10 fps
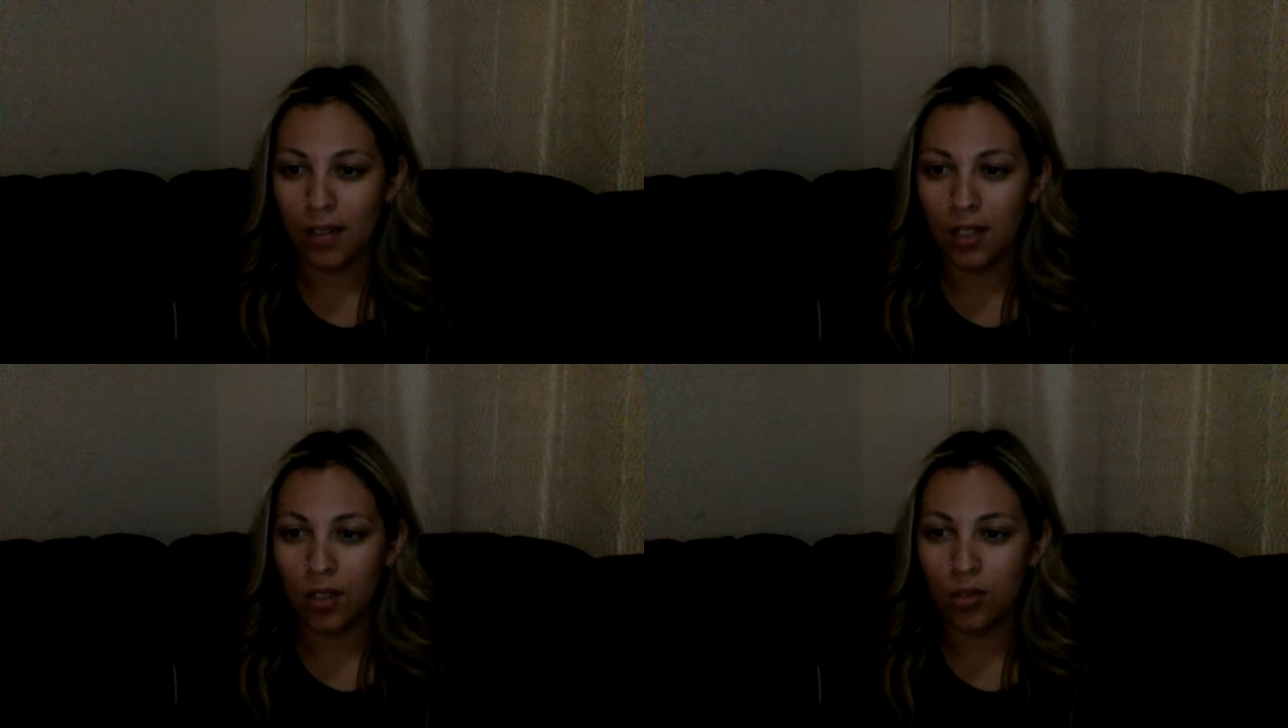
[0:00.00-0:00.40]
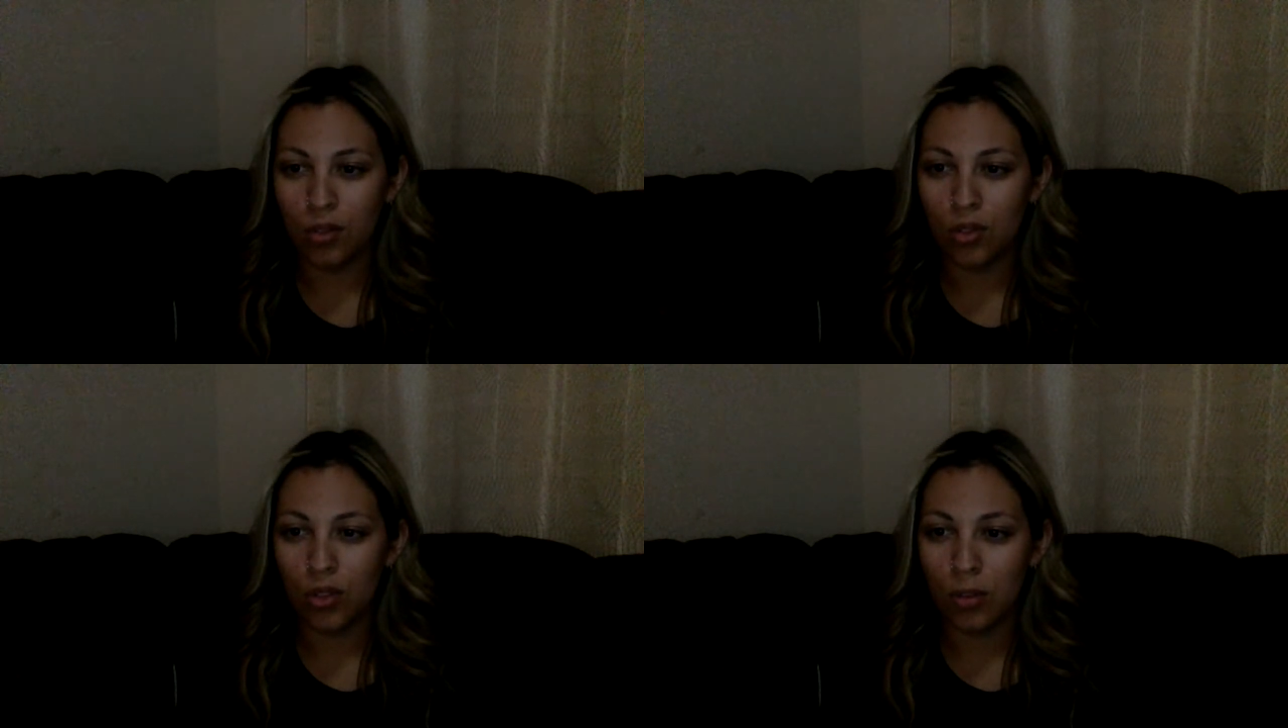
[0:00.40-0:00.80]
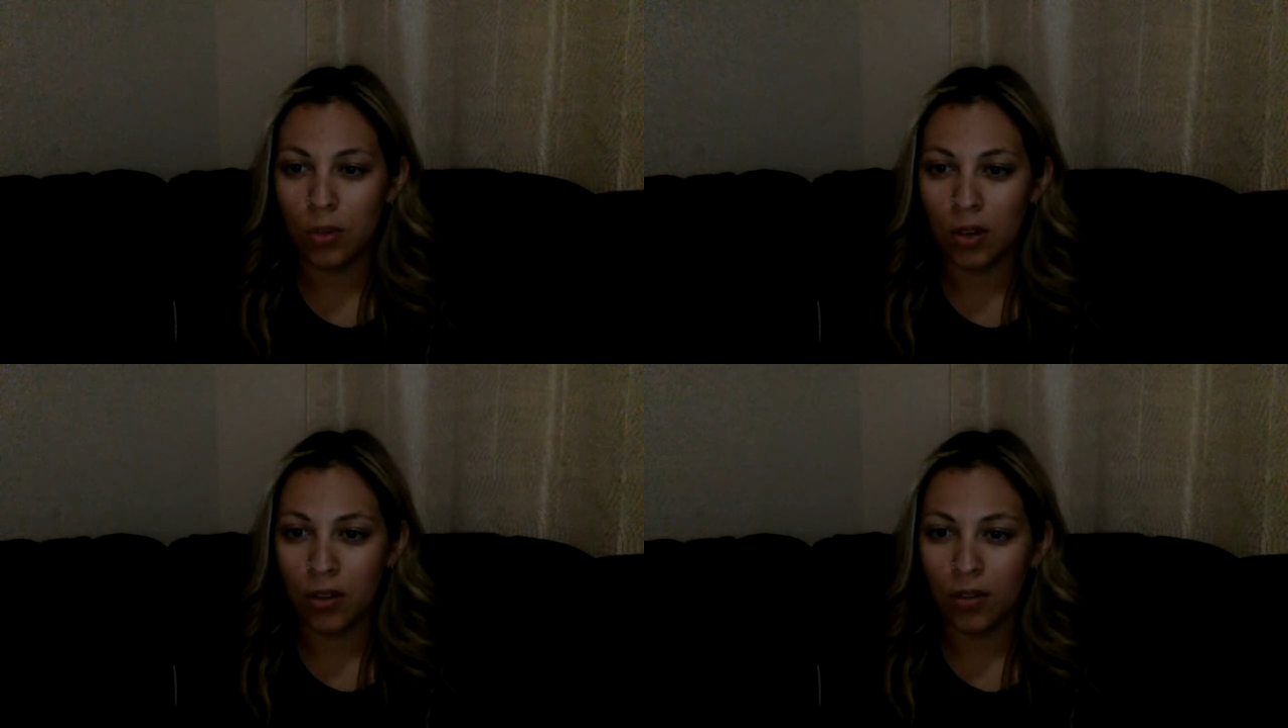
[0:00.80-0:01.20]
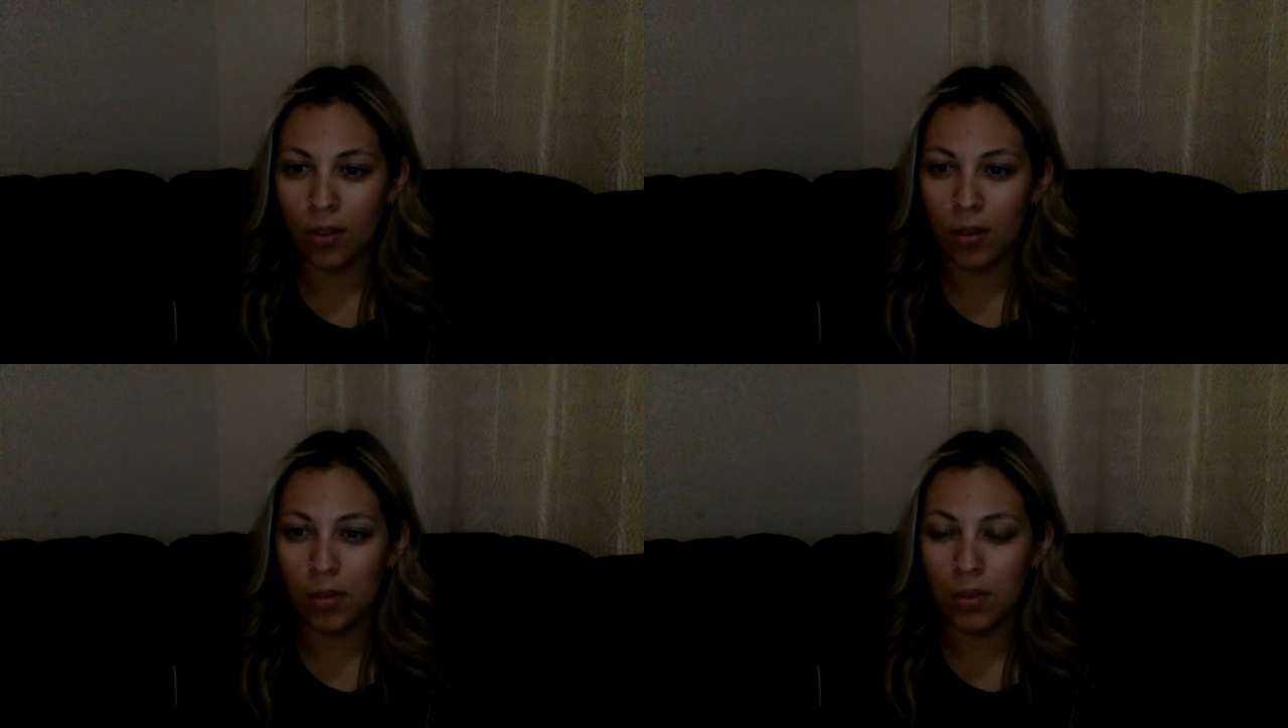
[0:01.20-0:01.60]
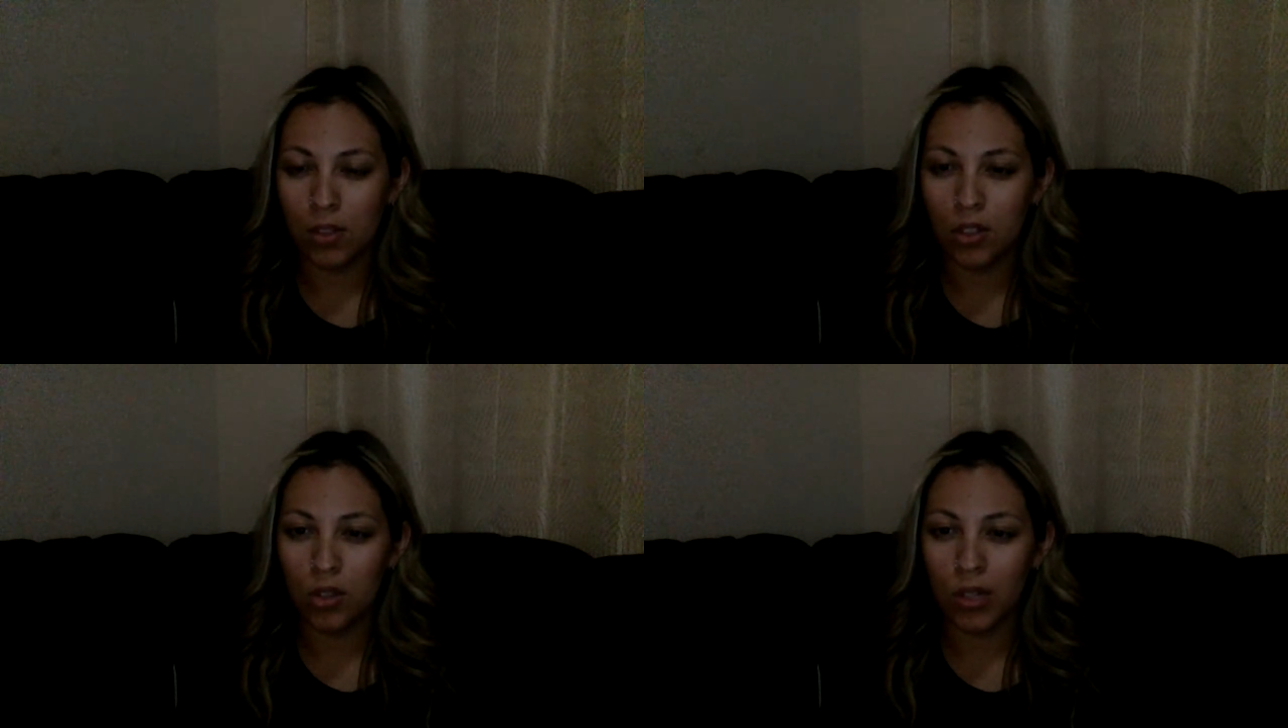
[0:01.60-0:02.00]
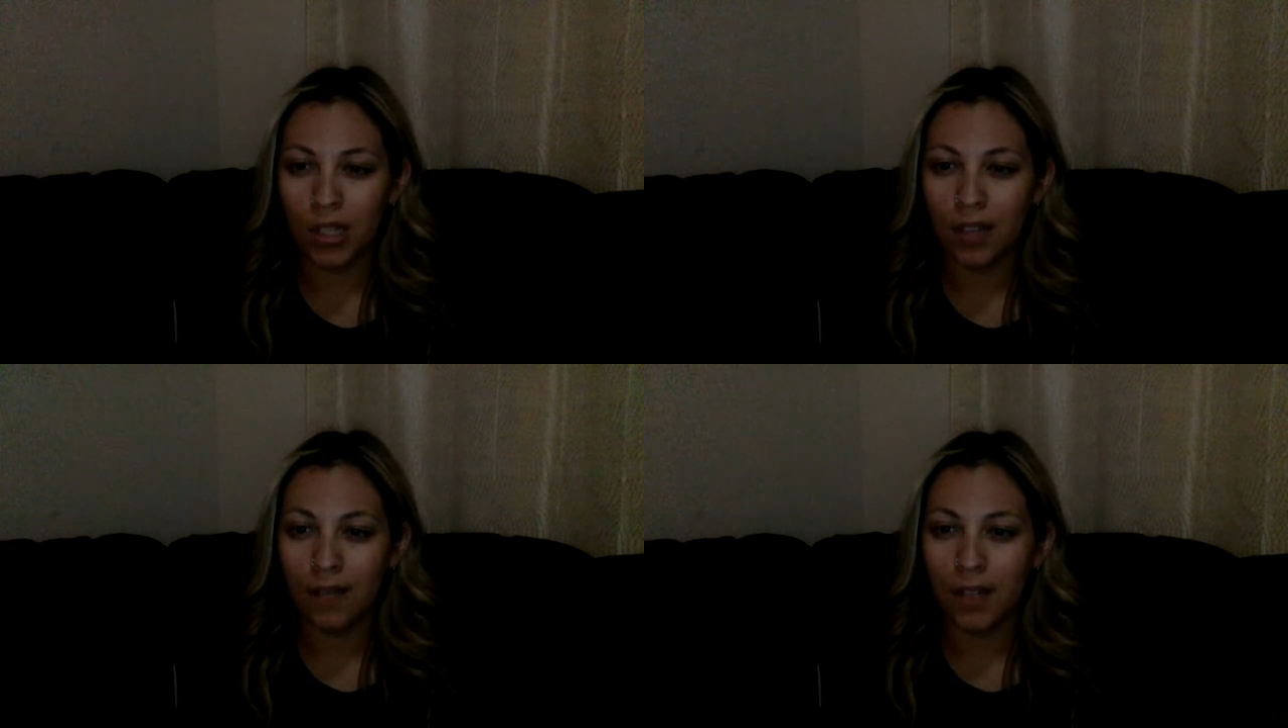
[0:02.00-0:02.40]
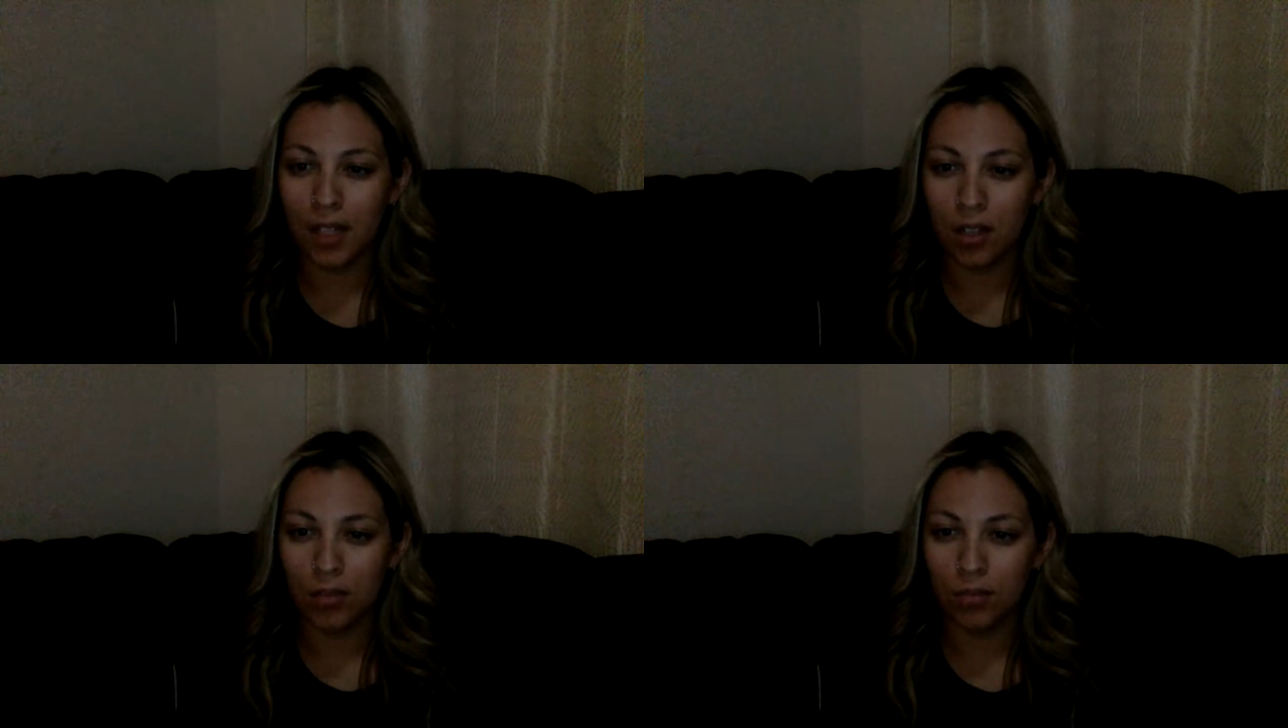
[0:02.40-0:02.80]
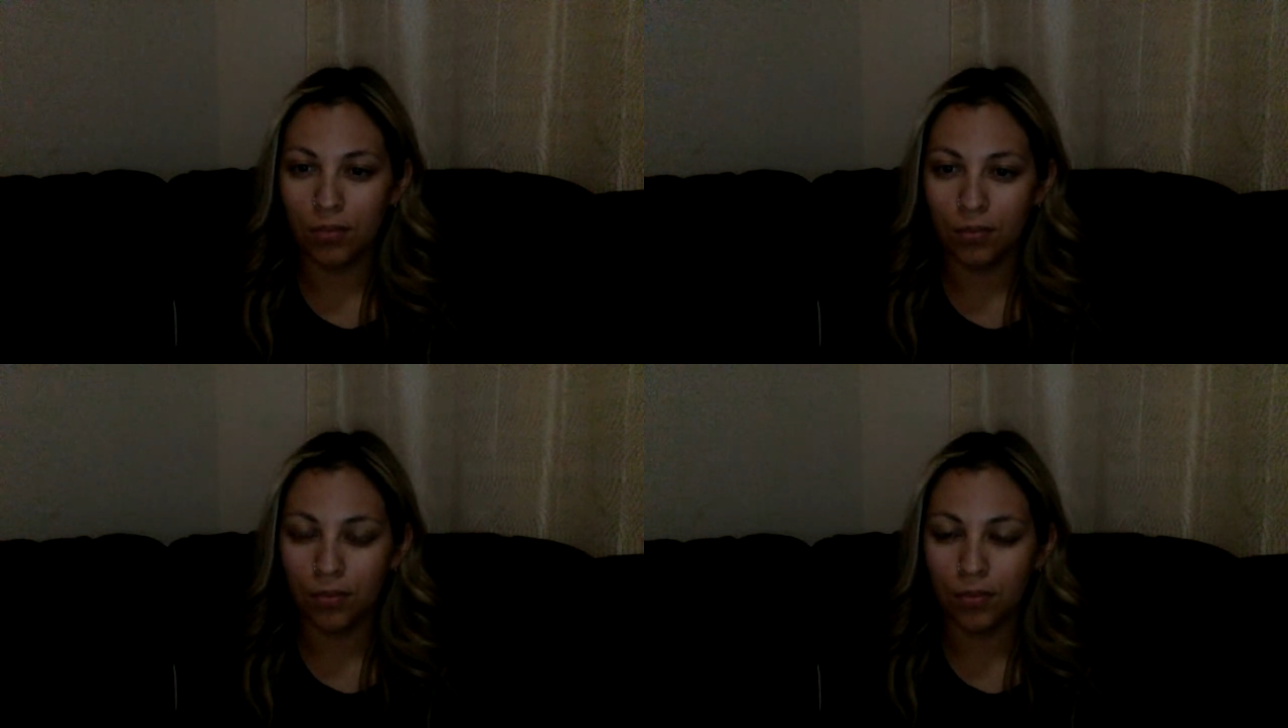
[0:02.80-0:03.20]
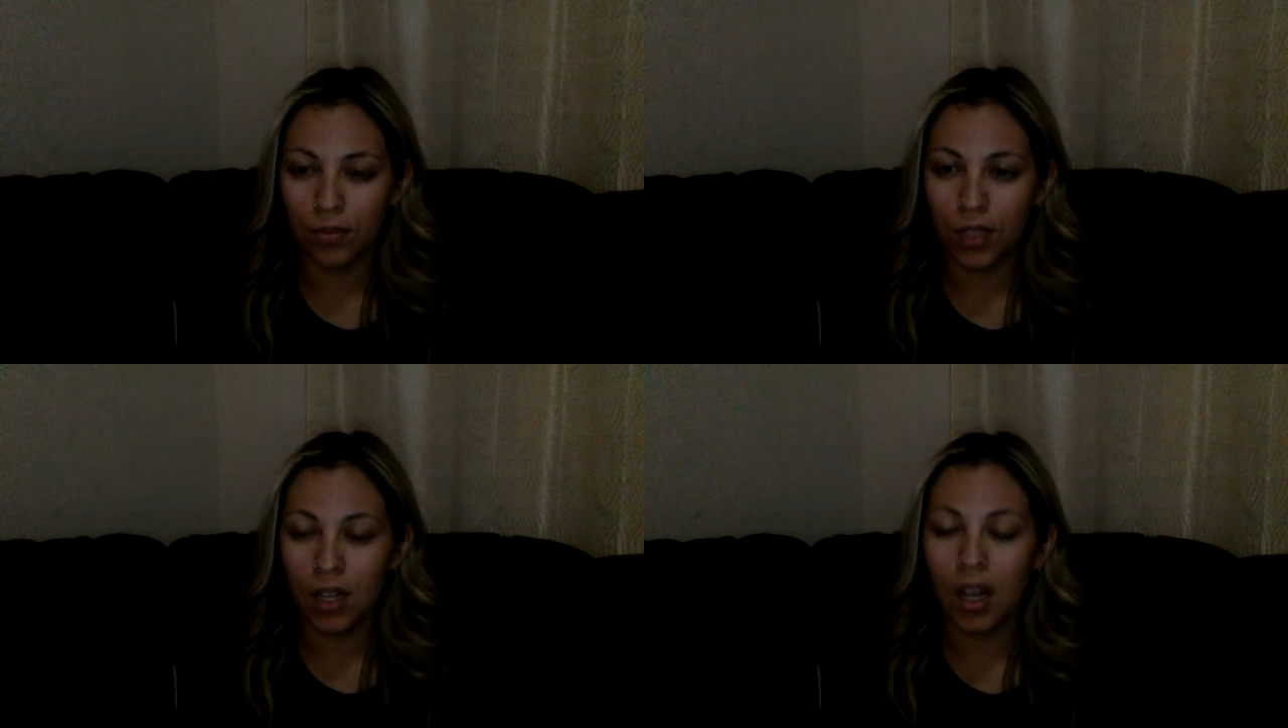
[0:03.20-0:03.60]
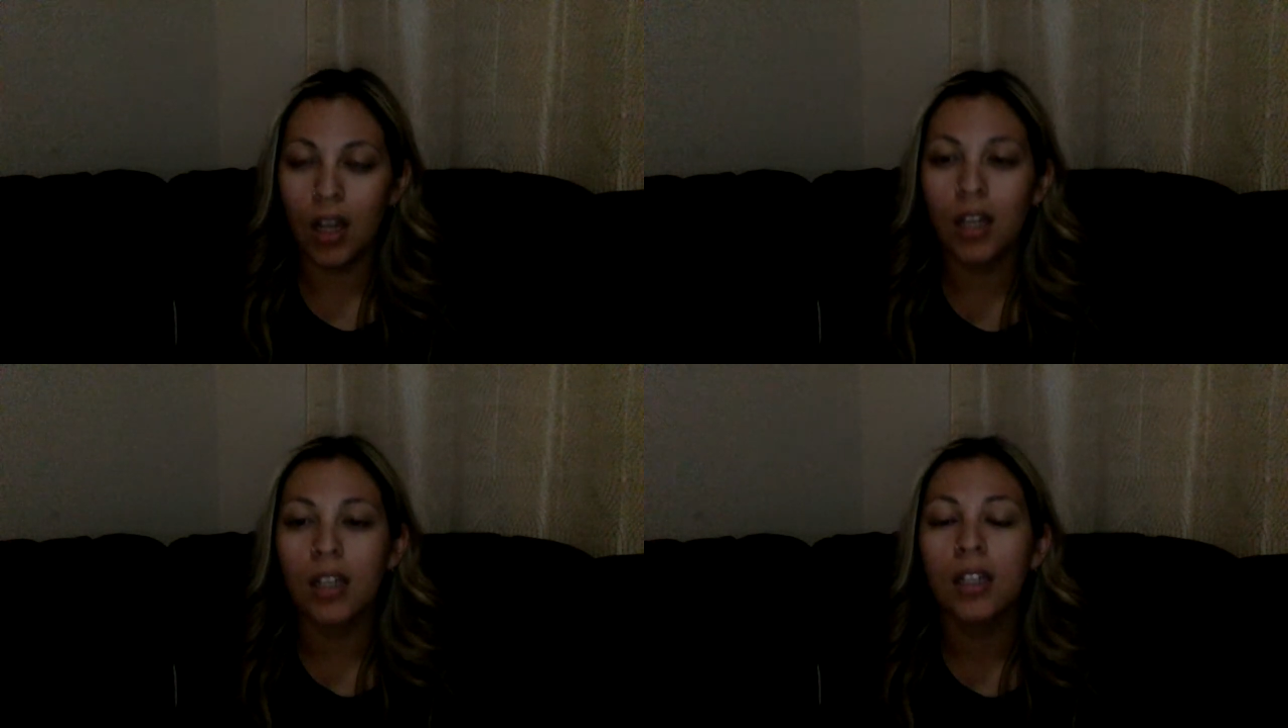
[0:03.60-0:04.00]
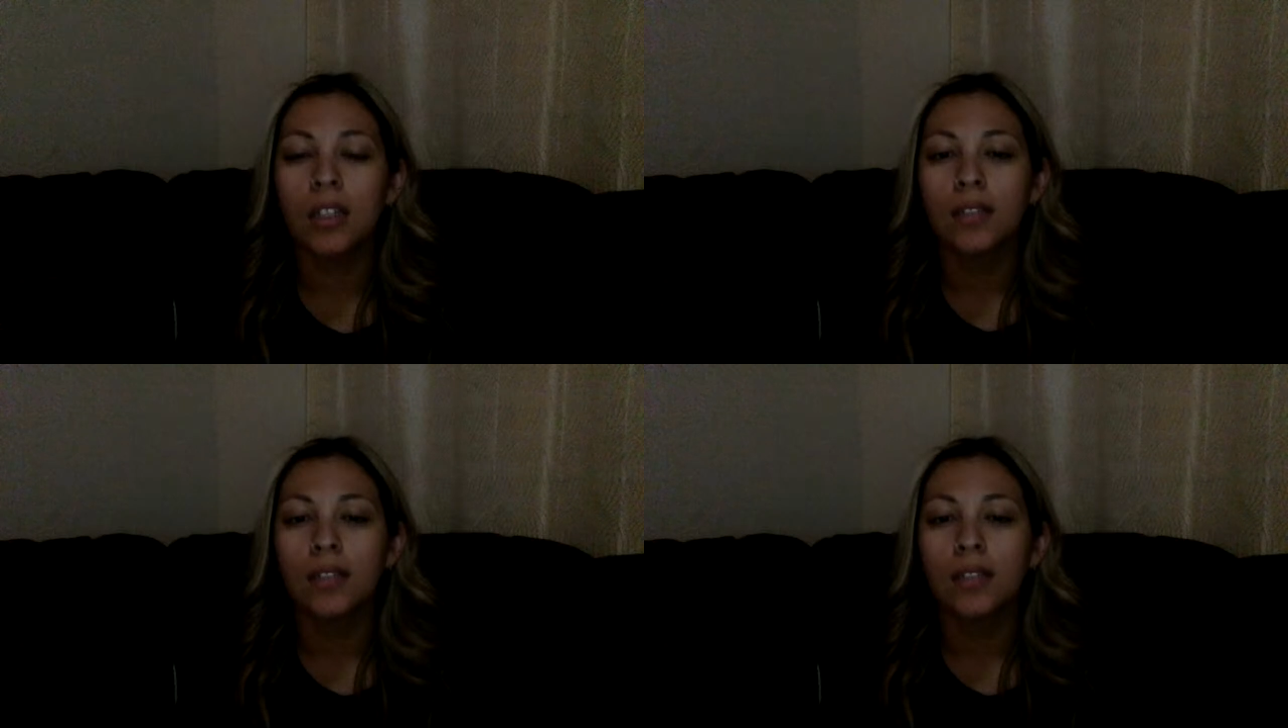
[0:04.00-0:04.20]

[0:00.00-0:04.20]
they use StreamYard for people to join in the video. Got it.